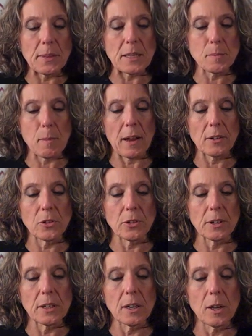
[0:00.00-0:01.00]
these
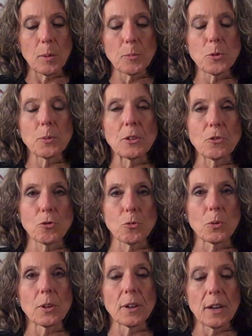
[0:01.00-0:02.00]
bacteria help to
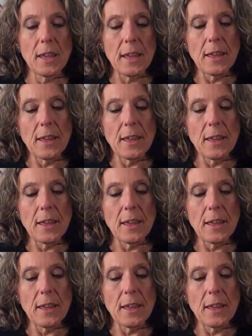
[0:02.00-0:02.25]
ensure